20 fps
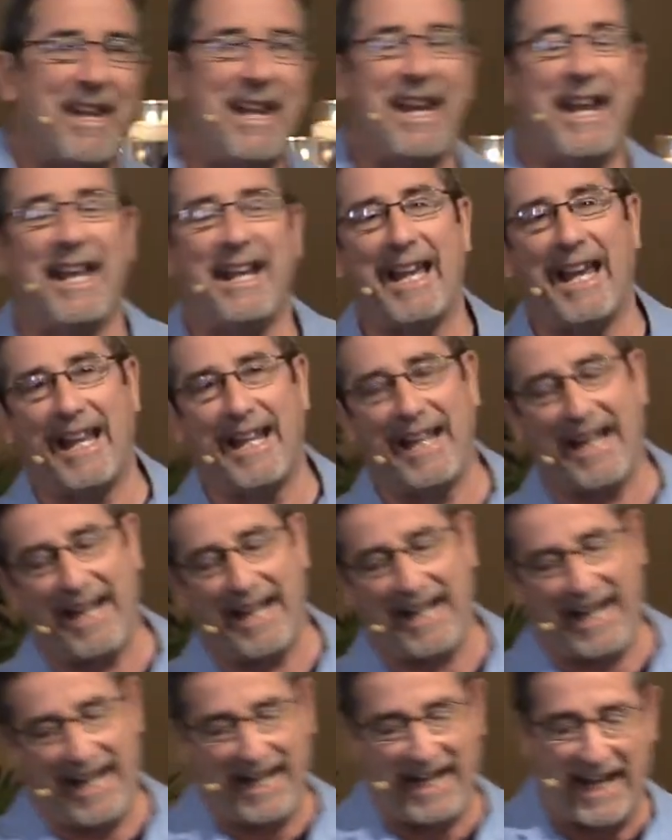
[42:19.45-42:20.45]
and, and,
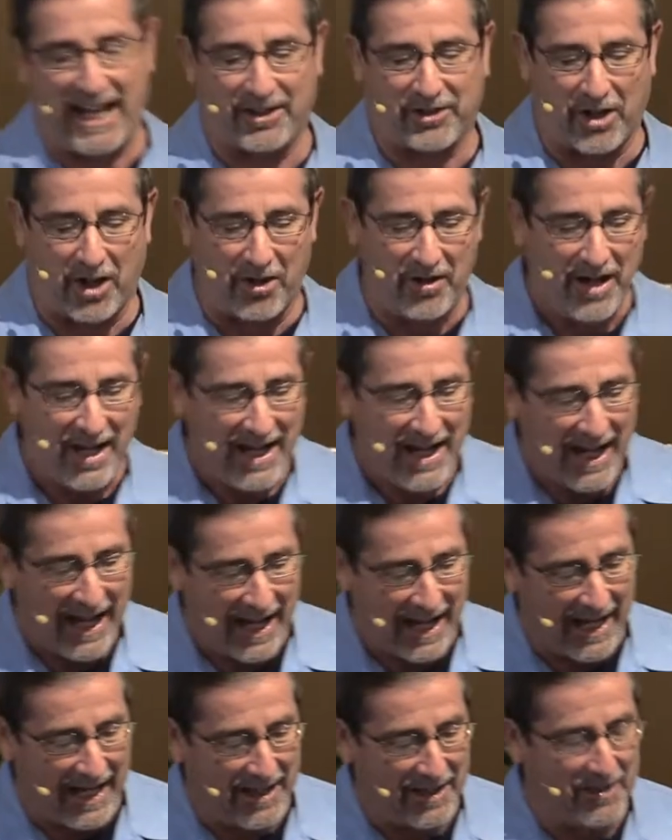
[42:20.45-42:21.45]
and, and, and so
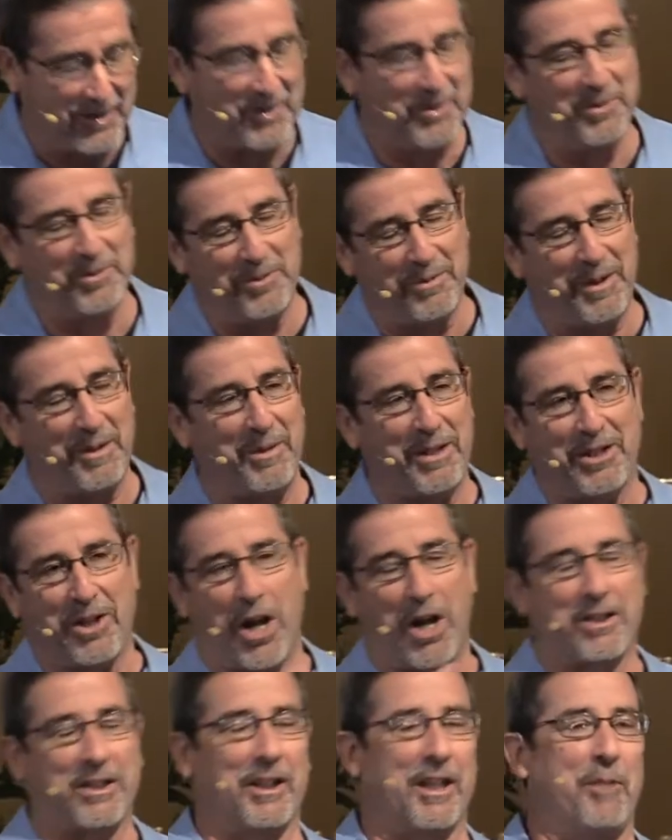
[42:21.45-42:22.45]
uh, we, we,
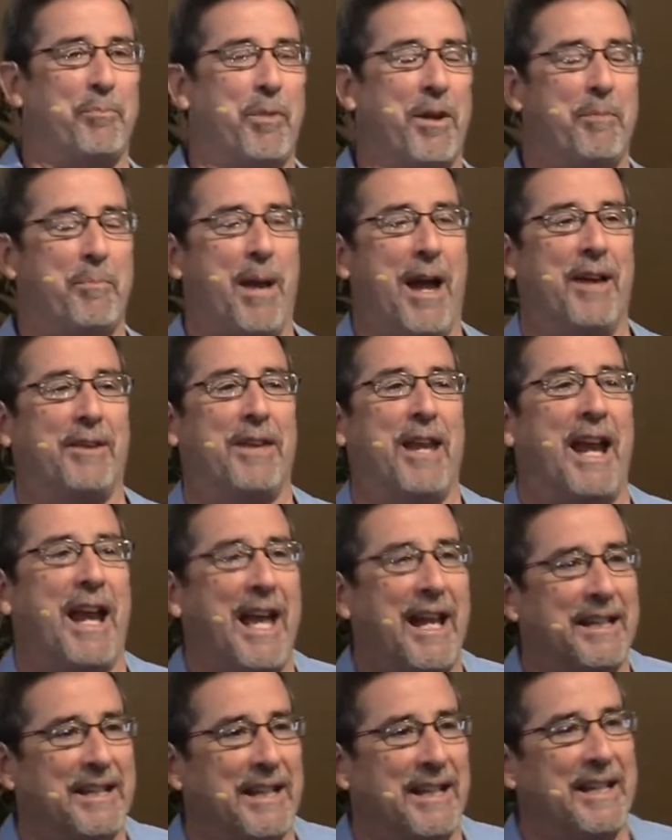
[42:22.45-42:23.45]
talked a little bit about
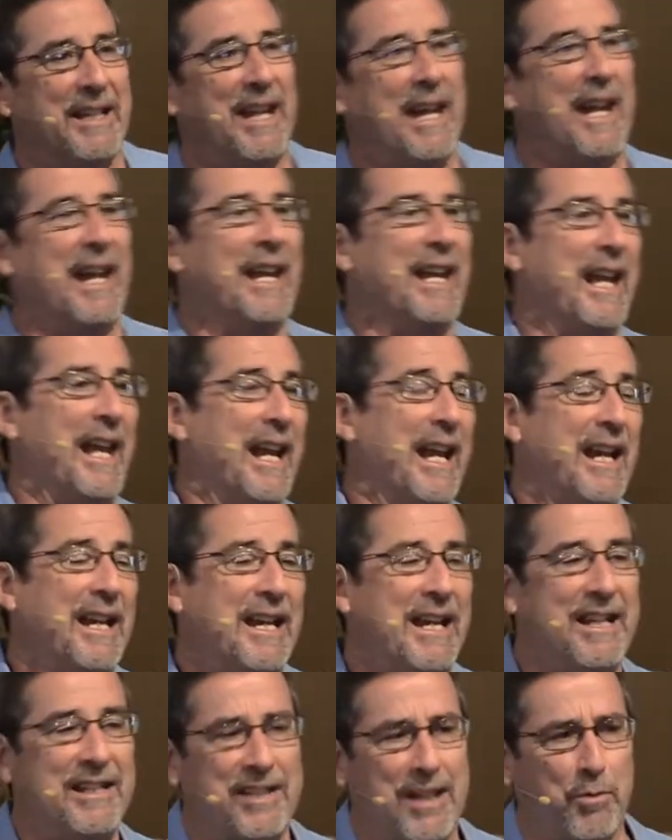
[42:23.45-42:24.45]
that. And, and, and I,
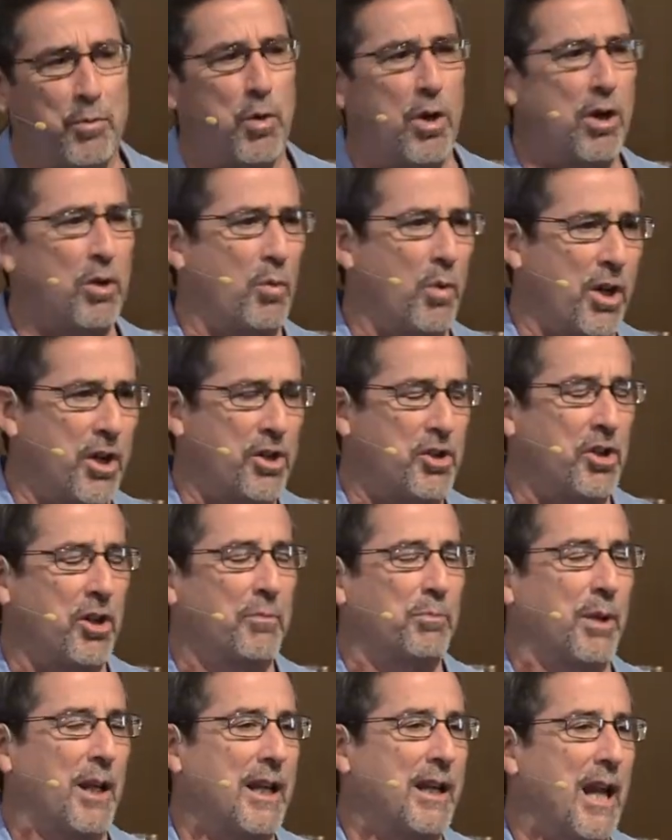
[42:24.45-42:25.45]
he said, where, where does your
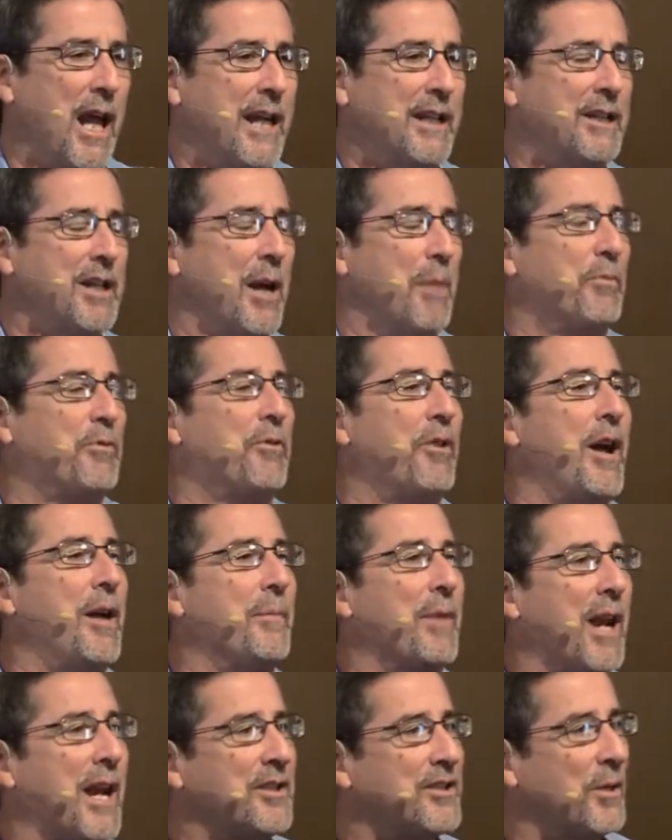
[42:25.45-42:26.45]
bloodline come from?
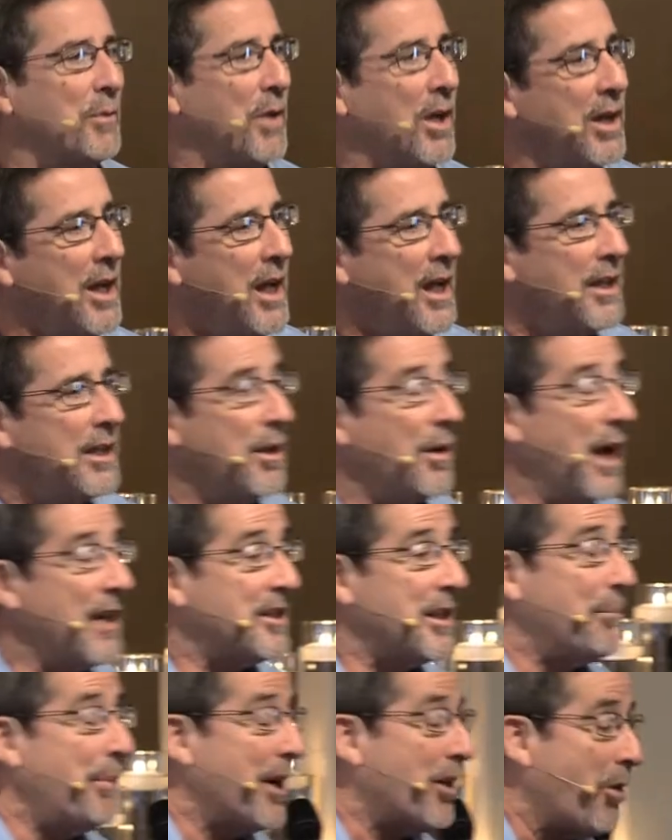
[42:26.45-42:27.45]
And I said, Well, you know, I
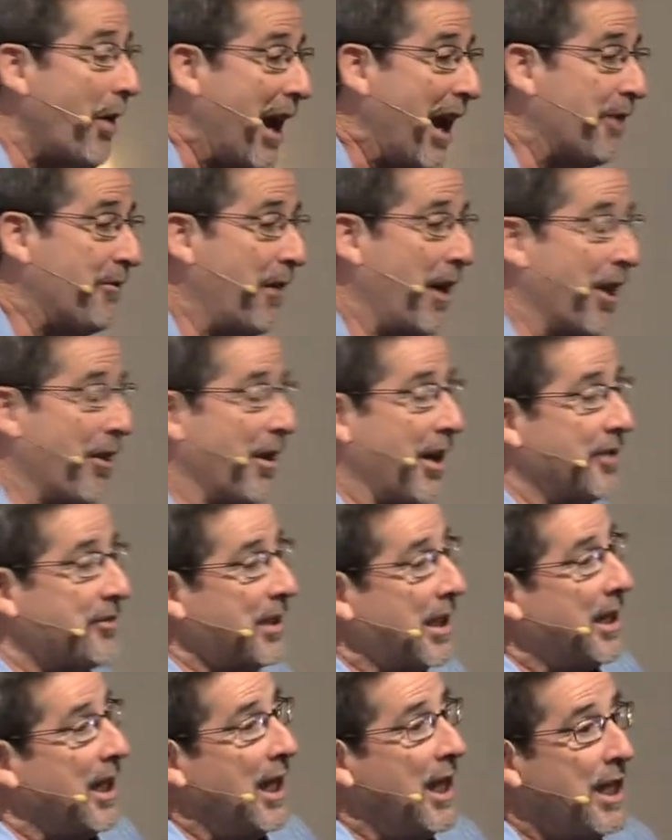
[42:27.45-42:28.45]
said, My grandfather. And I
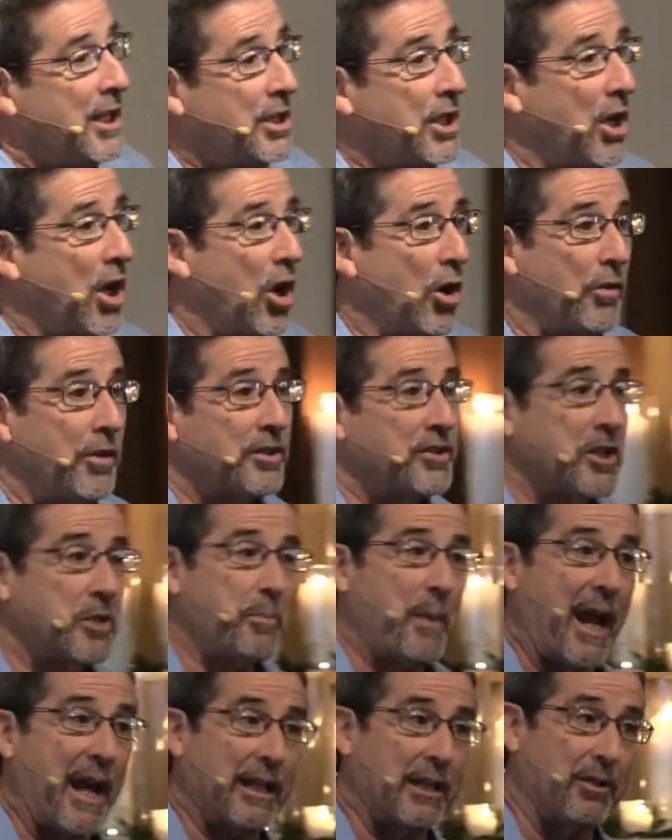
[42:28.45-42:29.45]
said, You know, this is
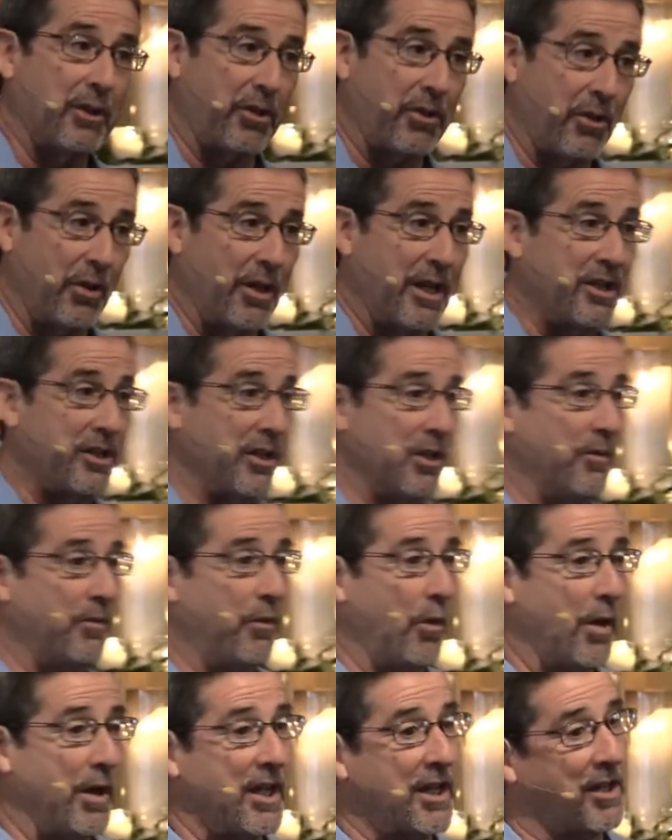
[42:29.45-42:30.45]
back in the 30s and the
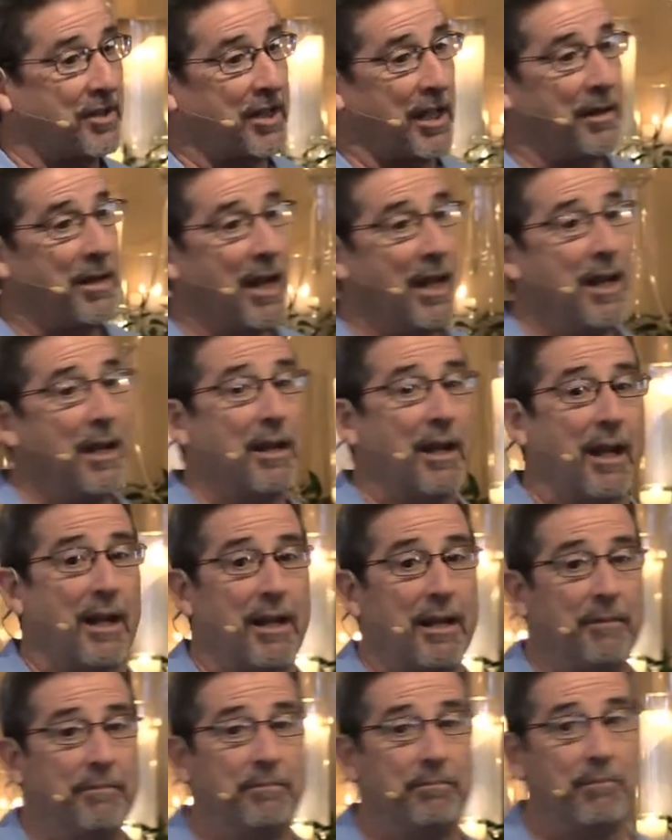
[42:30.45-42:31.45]
40s. I said,
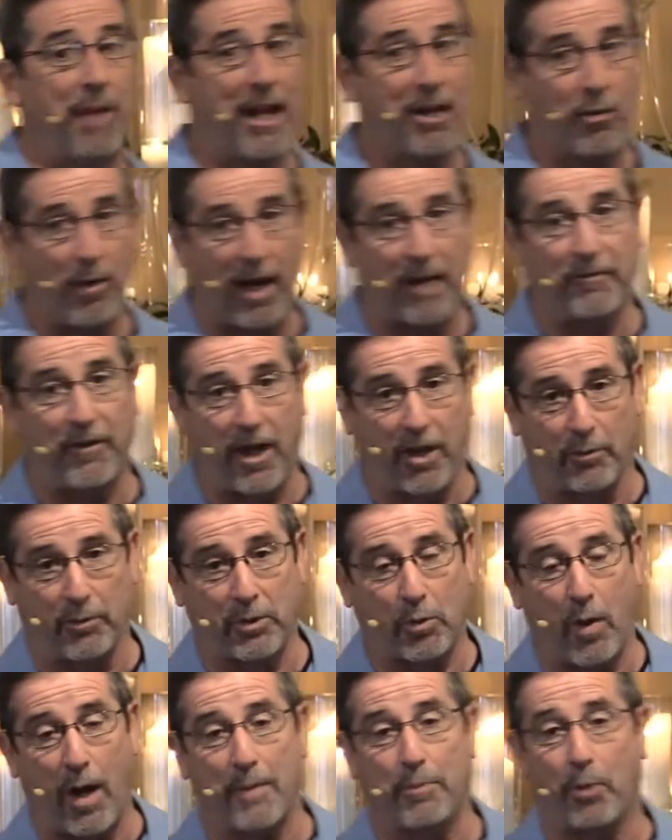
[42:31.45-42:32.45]
um, My grandfather was
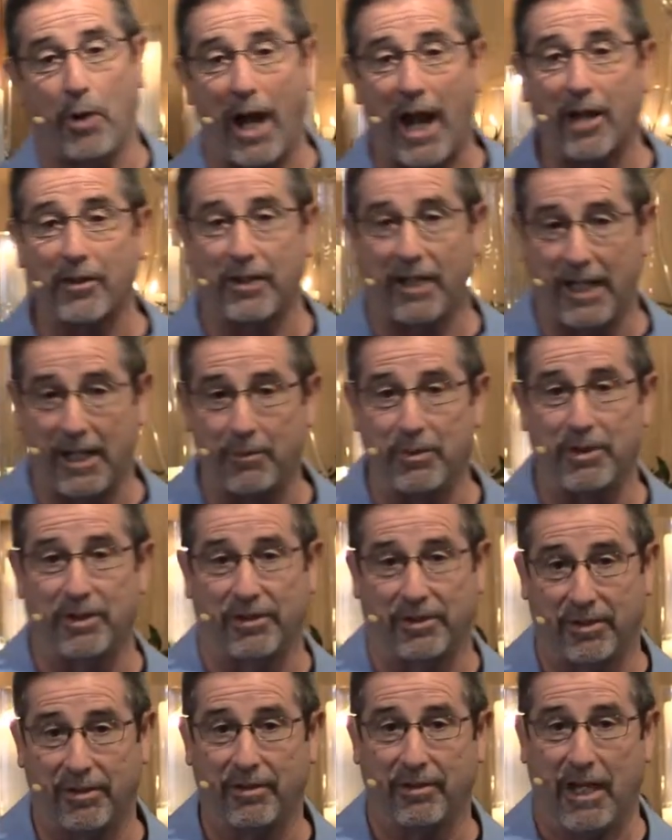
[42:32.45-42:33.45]
quite proud that he
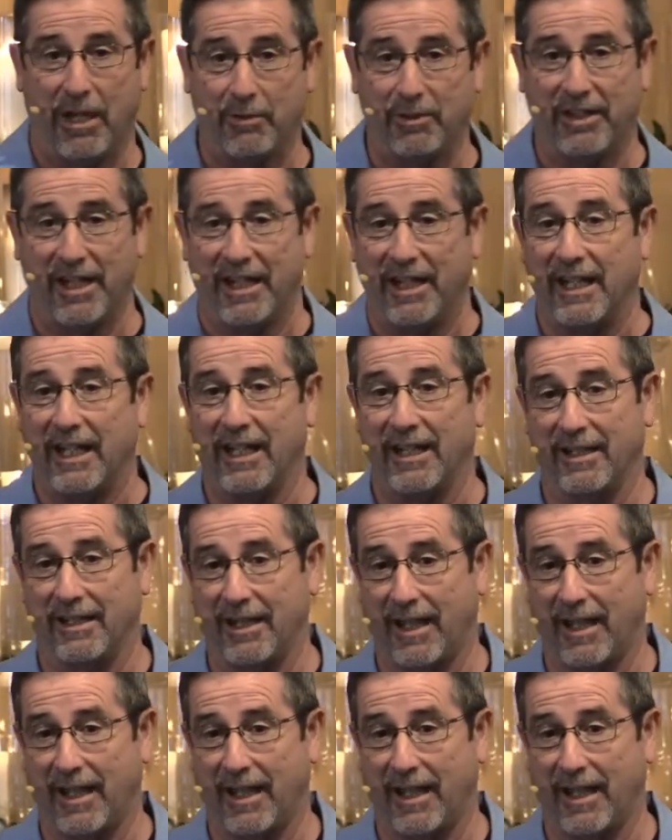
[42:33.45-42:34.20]
was, he was Indian.